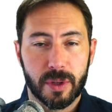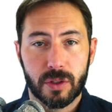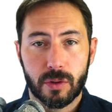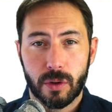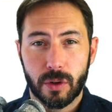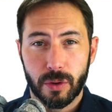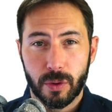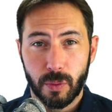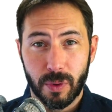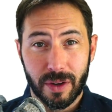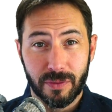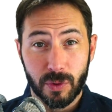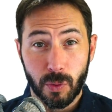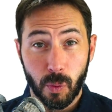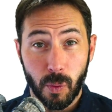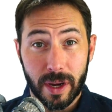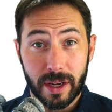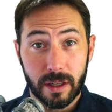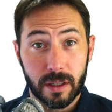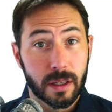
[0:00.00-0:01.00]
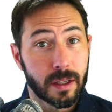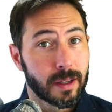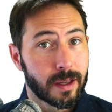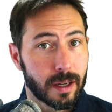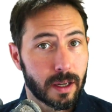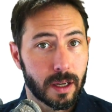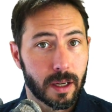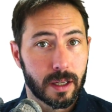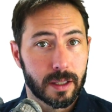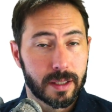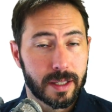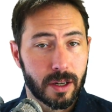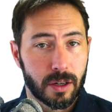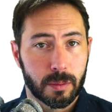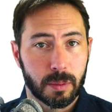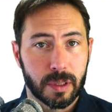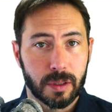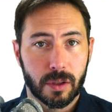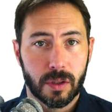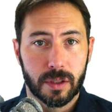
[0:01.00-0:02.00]
So I don't think we have to wait a
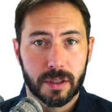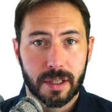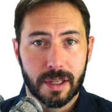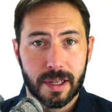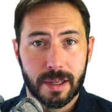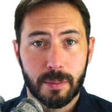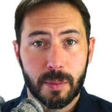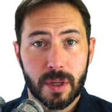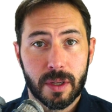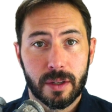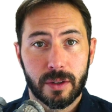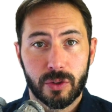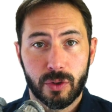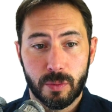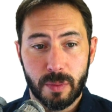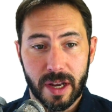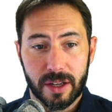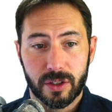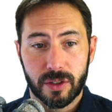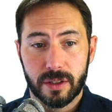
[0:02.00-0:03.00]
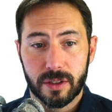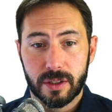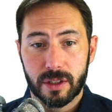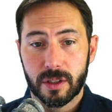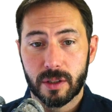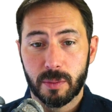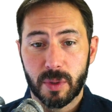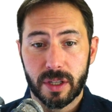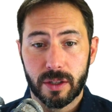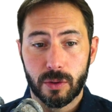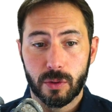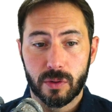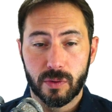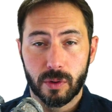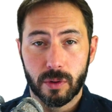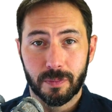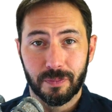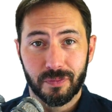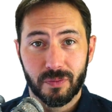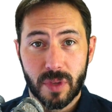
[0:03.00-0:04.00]
terribly long time to imagine this as being useful.